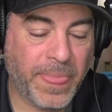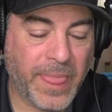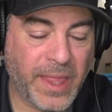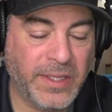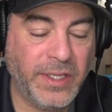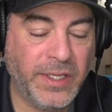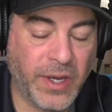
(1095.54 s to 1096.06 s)

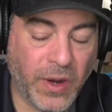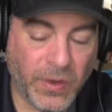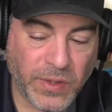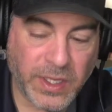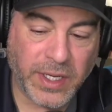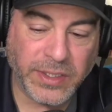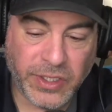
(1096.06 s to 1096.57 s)

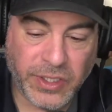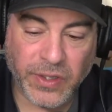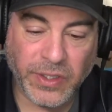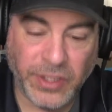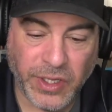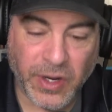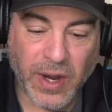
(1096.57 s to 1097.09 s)
Because
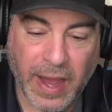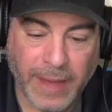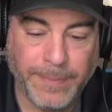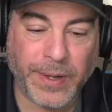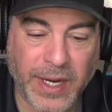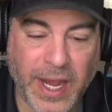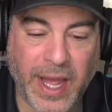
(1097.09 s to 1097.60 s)
you're
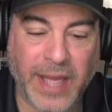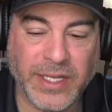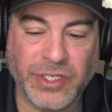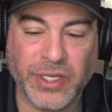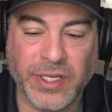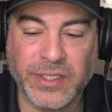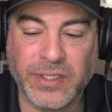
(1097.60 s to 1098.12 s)
hyper
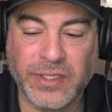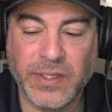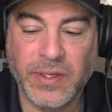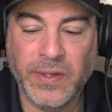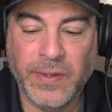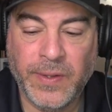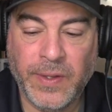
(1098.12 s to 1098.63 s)
conscious,
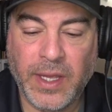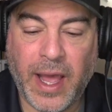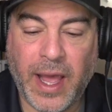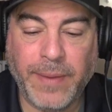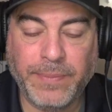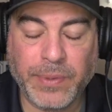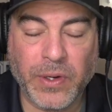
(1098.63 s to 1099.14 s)

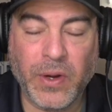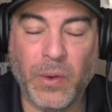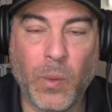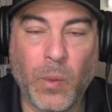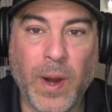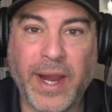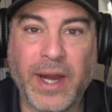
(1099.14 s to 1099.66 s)
hyper
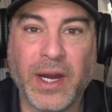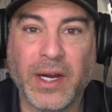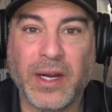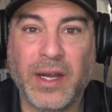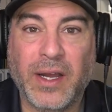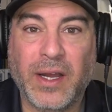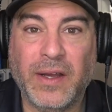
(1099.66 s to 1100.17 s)
aware
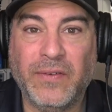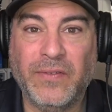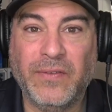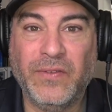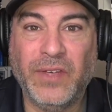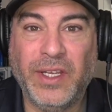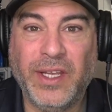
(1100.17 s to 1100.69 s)

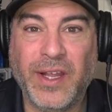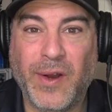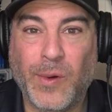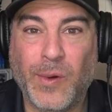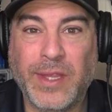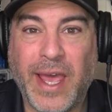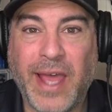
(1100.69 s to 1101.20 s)
of,
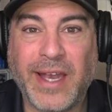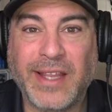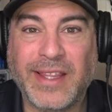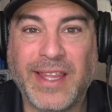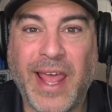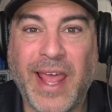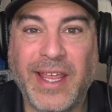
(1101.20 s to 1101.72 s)

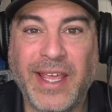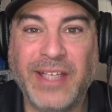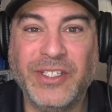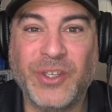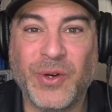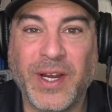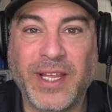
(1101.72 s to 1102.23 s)
that
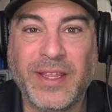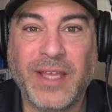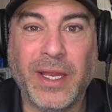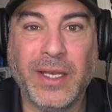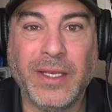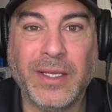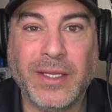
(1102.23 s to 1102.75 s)
injury that
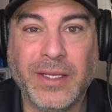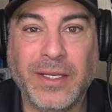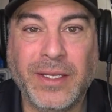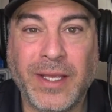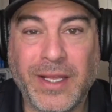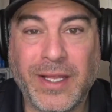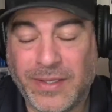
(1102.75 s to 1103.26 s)

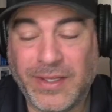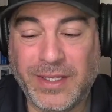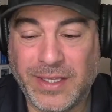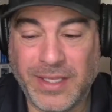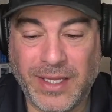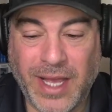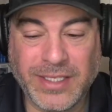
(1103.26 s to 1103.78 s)

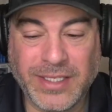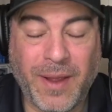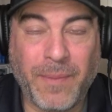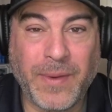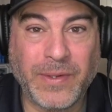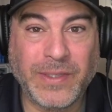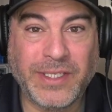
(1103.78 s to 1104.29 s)
the last
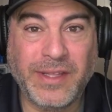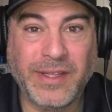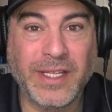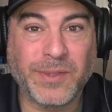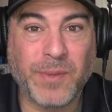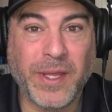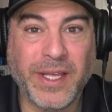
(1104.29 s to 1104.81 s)
time I was in
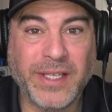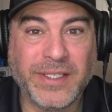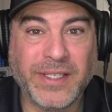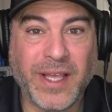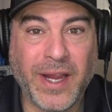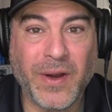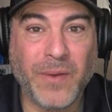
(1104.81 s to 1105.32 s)
this place,
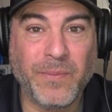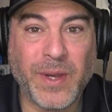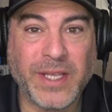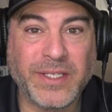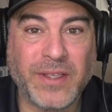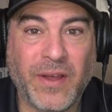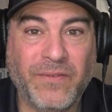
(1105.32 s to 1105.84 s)
I hurt
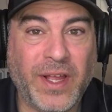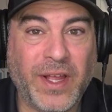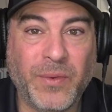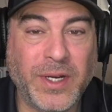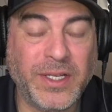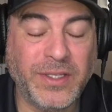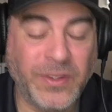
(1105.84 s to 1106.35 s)
myself. I don't
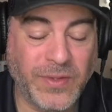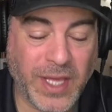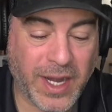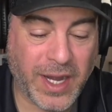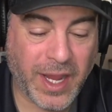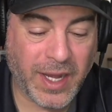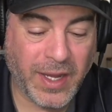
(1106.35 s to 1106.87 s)
want to do
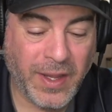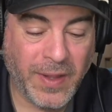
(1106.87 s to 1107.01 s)
that again.